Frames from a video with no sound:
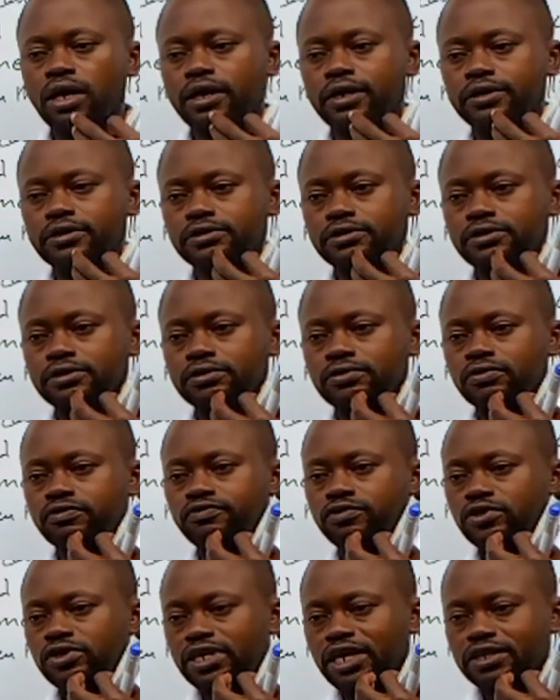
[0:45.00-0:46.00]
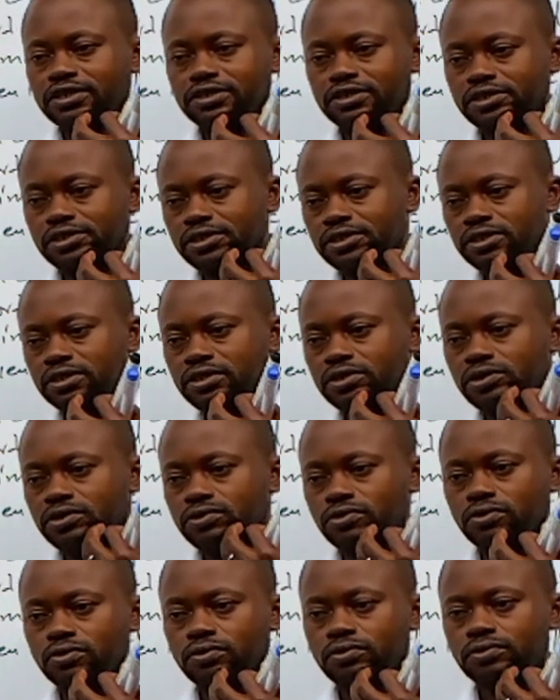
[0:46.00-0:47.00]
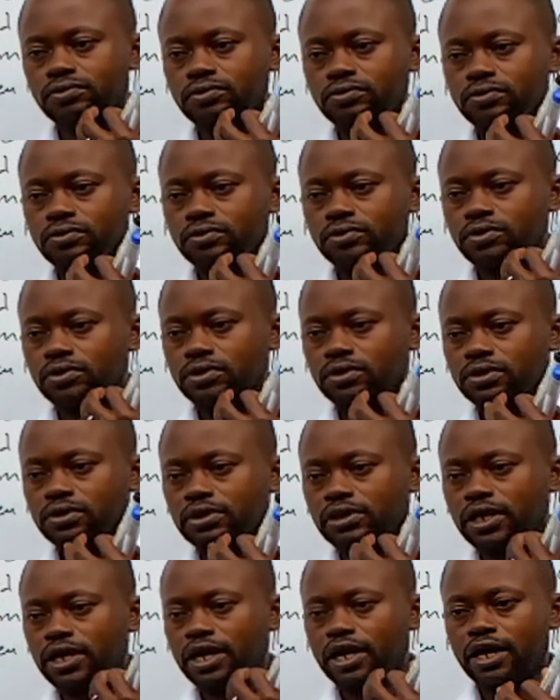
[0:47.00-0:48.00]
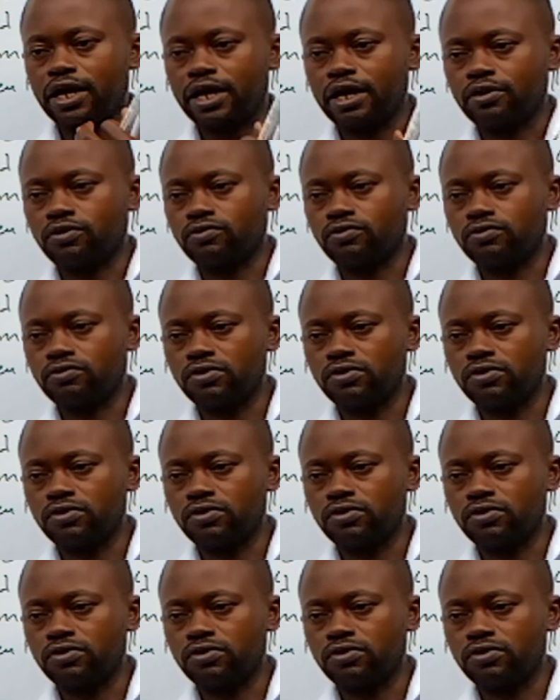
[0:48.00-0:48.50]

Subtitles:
And we've looked at, there are